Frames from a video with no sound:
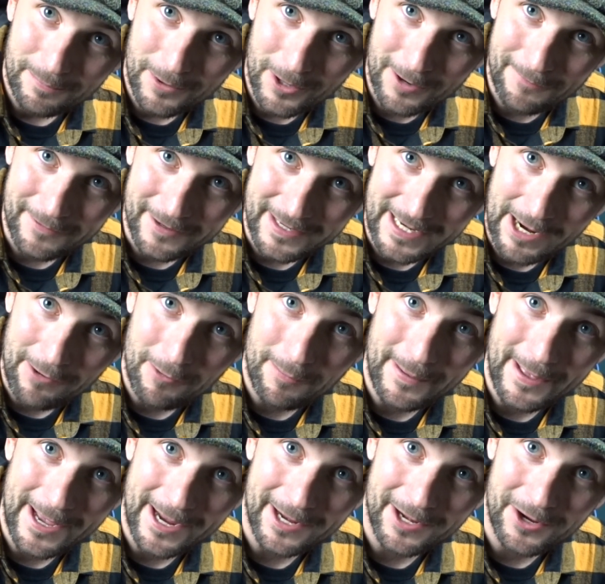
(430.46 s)
Perfect. Now we're
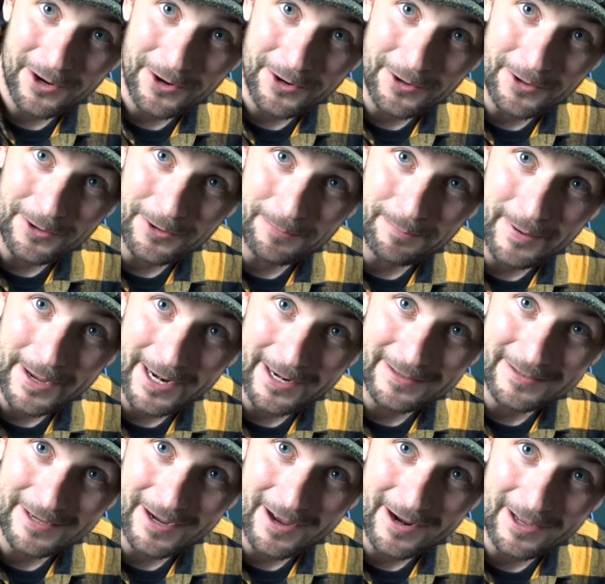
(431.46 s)
back in a good old
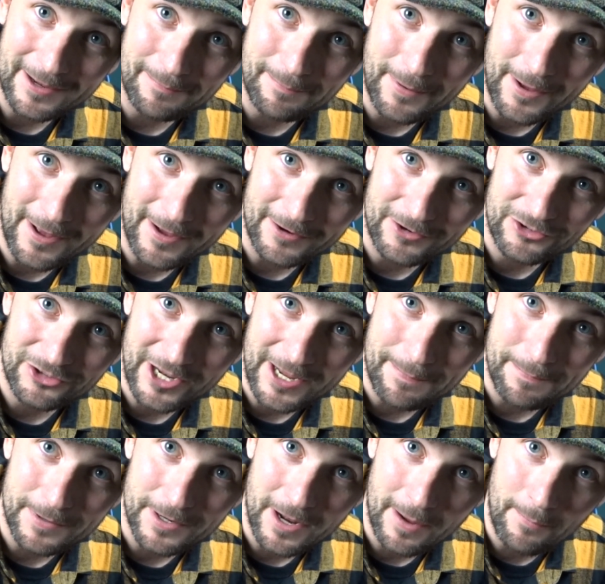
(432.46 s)
pentatonic box
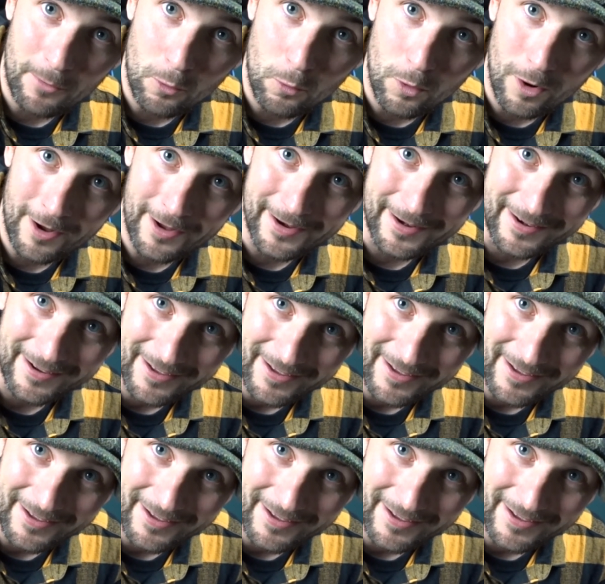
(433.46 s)
shape, number 1.